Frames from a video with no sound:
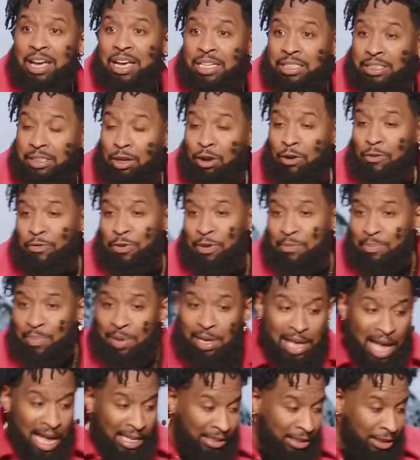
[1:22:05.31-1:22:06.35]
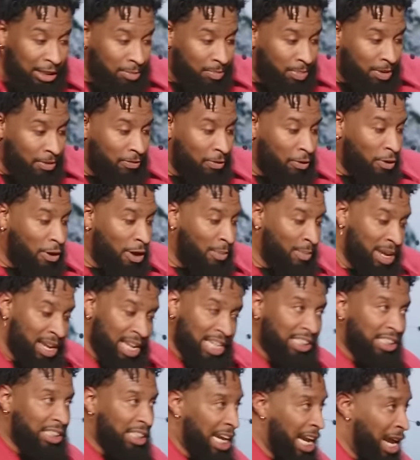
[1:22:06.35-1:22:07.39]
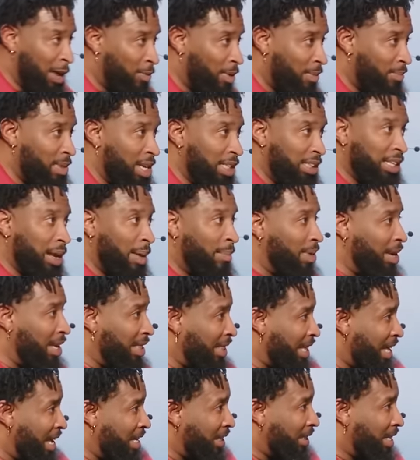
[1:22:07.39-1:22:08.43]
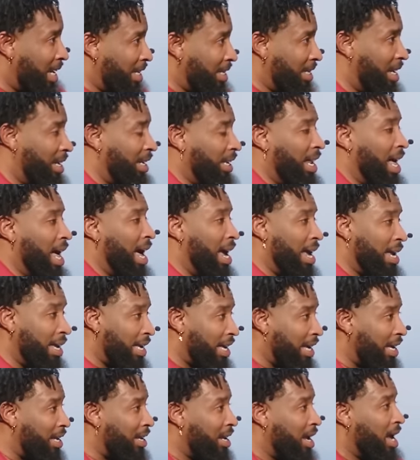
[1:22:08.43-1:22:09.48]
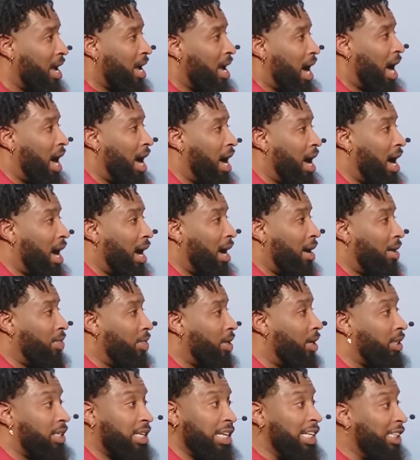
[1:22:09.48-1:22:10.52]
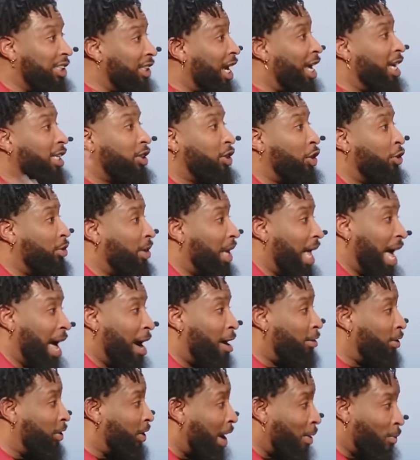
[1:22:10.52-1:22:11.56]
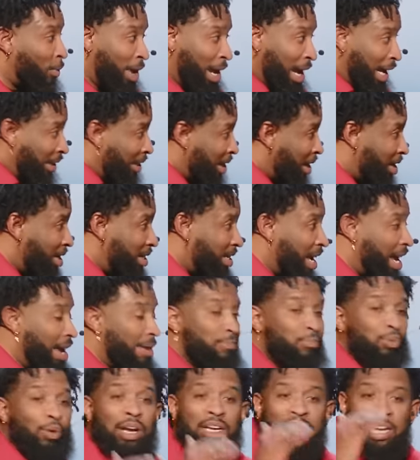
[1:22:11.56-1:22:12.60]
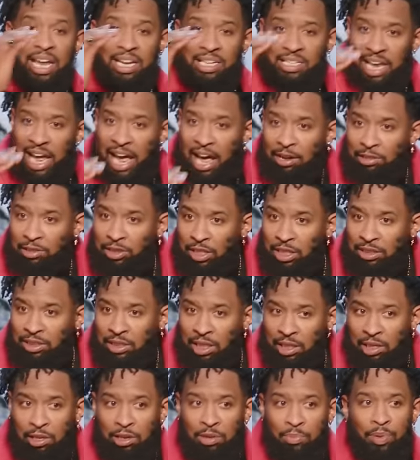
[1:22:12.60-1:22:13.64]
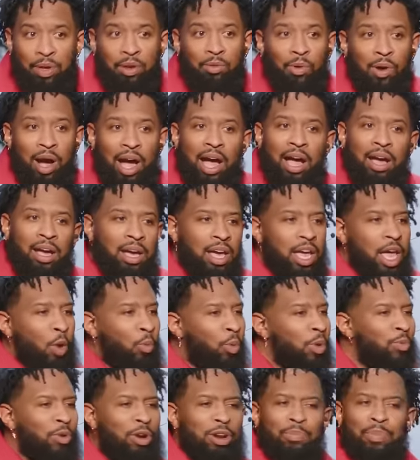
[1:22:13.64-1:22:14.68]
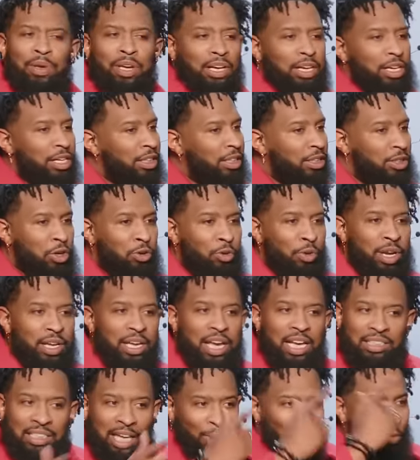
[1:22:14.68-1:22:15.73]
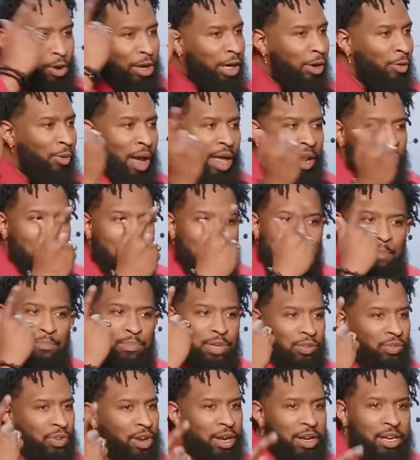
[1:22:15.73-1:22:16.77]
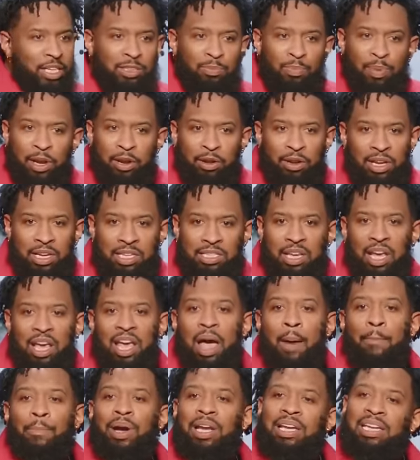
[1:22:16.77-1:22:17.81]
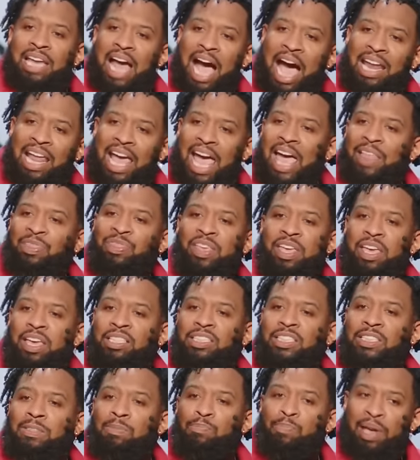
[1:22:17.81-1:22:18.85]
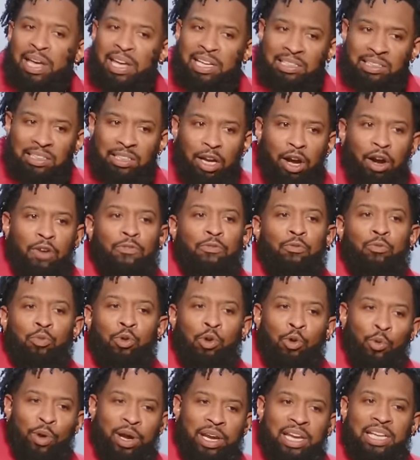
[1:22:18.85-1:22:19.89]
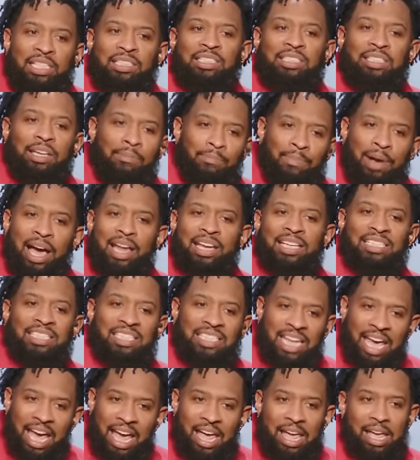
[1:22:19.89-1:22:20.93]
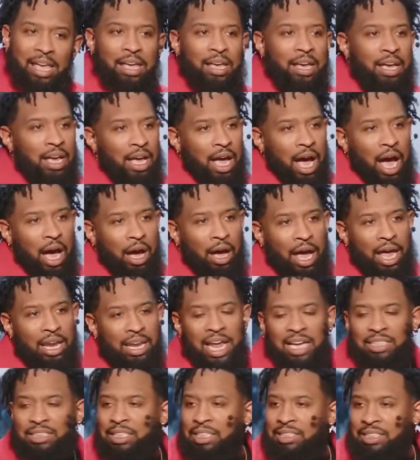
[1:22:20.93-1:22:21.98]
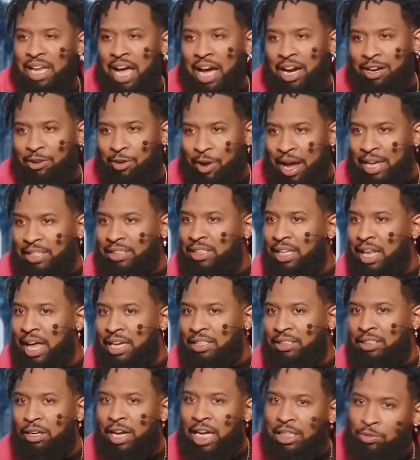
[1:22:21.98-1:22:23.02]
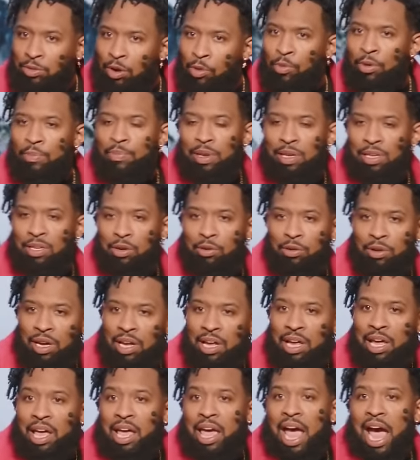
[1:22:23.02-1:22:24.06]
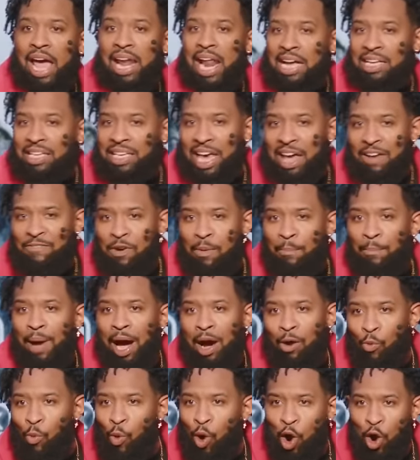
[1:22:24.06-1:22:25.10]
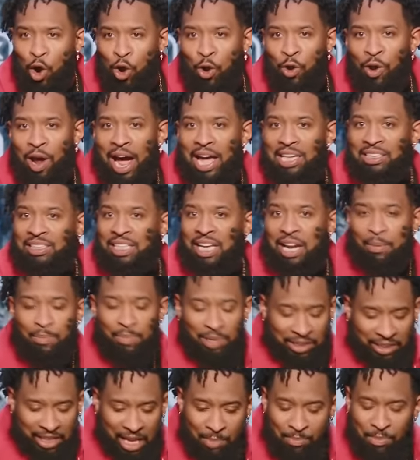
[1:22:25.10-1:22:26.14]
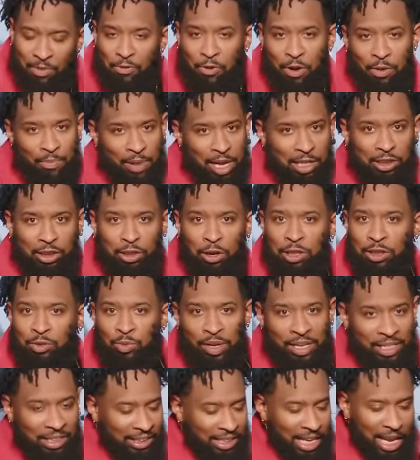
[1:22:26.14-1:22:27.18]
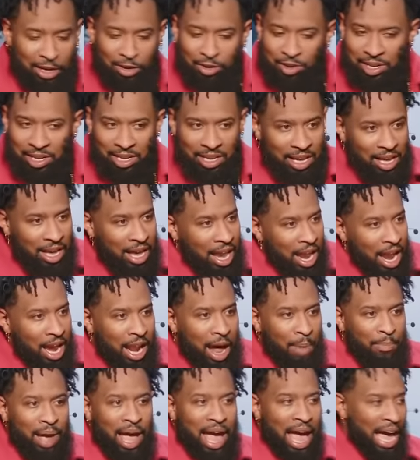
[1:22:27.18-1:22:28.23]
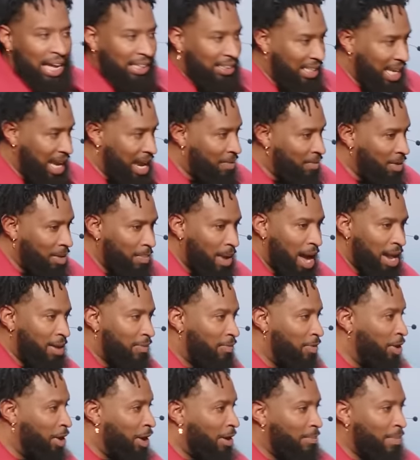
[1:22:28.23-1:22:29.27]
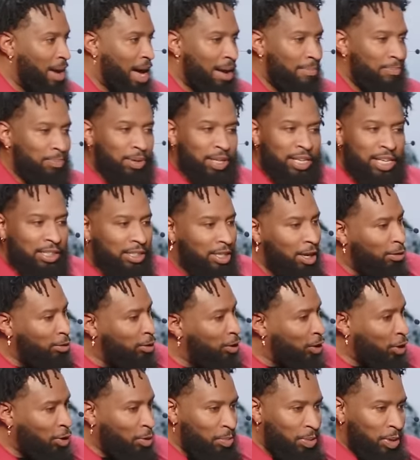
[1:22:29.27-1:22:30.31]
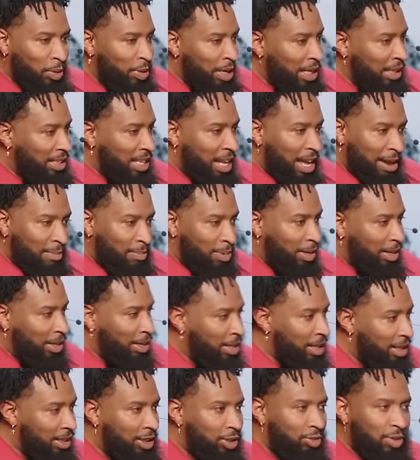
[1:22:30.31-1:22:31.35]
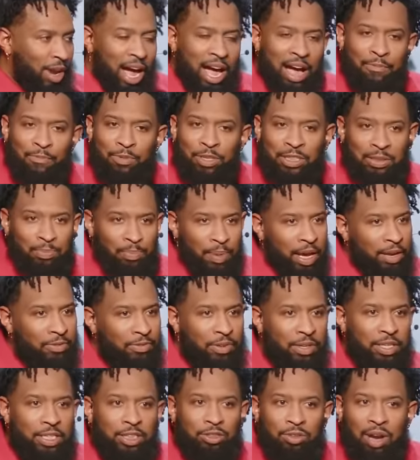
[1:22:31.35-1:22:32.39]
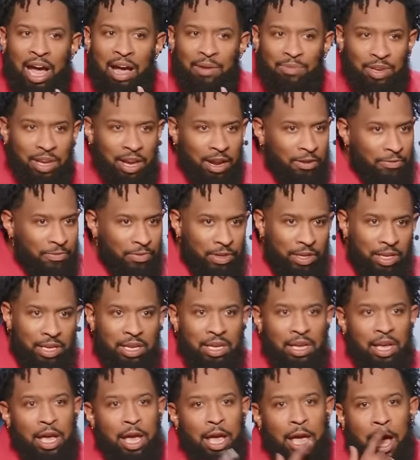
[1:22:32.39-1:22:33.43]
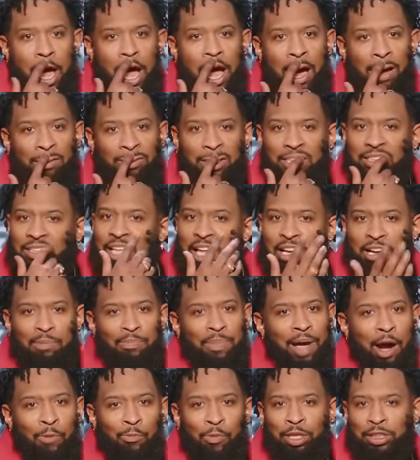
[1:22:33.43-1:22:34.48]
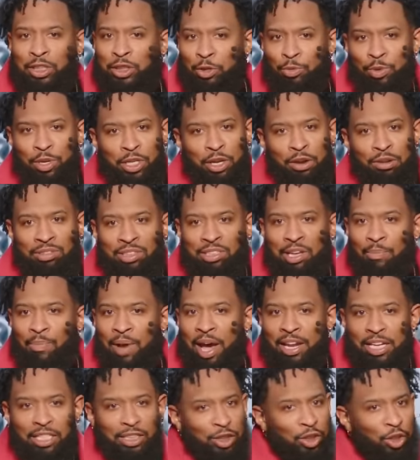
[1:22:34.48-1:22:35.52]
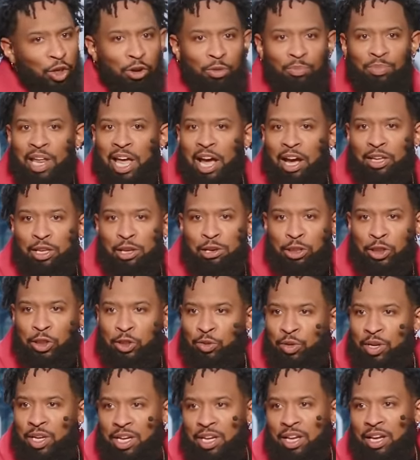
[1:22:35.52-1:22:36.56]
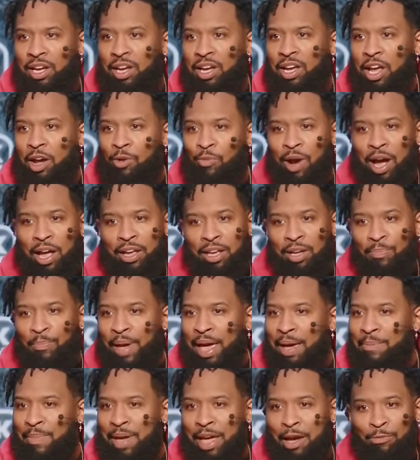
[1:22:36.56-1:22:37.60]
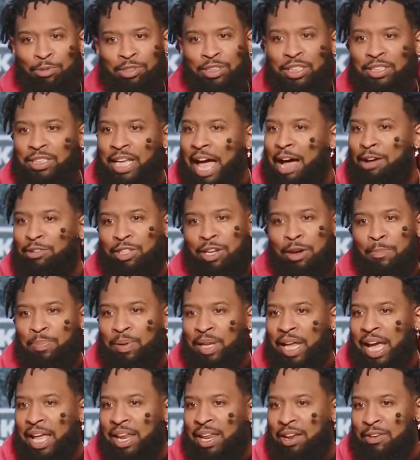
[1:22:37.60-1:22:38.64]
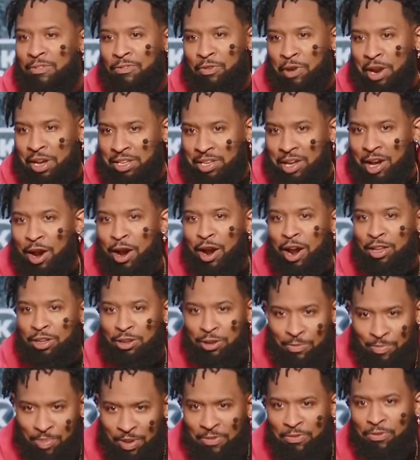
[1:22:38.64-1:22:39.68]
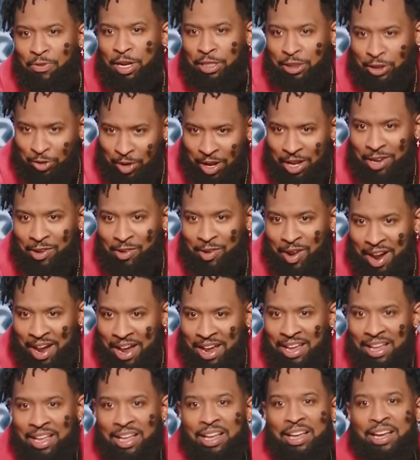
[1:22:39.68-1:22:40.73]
So for me, I stood before him and they shared with me some of the things they didn't like and uh, the DJ's too loud. So I went out there today, bring that down just a little bit. Why? We want to be a good steward. Yes, I want to create an atmosphere and experience, but not at the expense of ruining somebody's day uh, and that's just not Christ like. So that's what we've been doing. And I gave them my word. I said, I'm going to stand before my church with integrity. And I'm going to ask everybody, if you don't mind, please don't zone through these neighborhoods. Drive respectfully, drive carefully. Uh, just think about what you would do if somebody zoomed down your street while your man man was just out there playing in the front yard. You'd be frustrated, right?